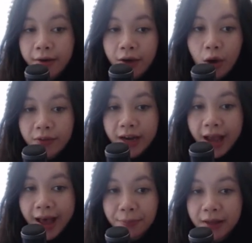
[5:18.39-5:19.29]
COVID
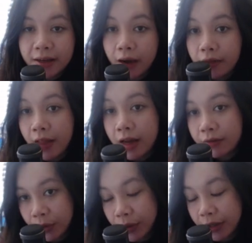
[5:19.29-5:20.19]
happened, and then
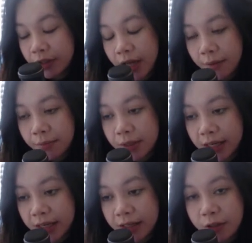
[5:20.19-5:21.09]
of course
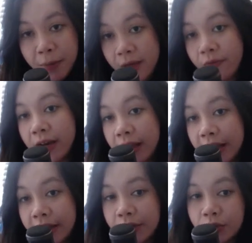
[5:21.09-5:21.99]
companies
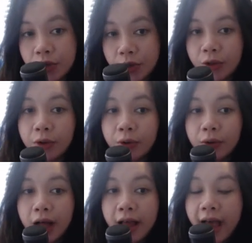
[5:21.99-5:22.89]
pivoted to